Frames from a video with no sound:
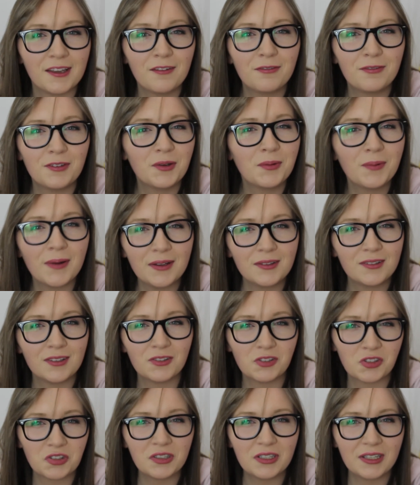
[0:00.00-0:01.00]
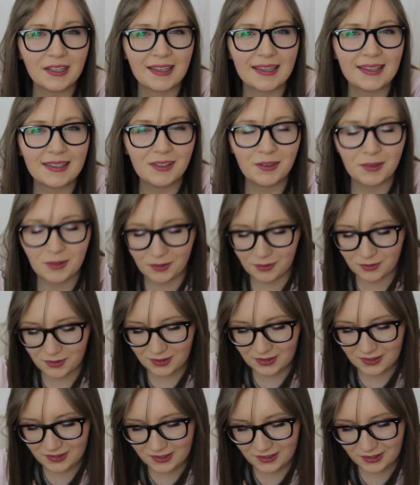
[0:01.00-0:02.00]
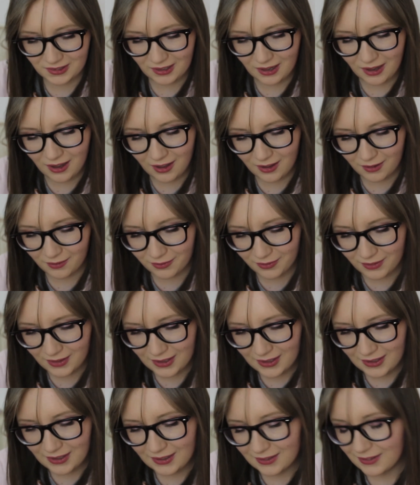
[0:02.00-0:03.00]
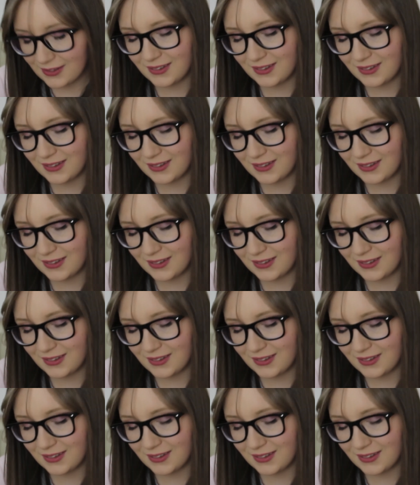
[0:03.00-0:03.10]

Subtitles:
If you weren't enjoying it, you could have just turned it off.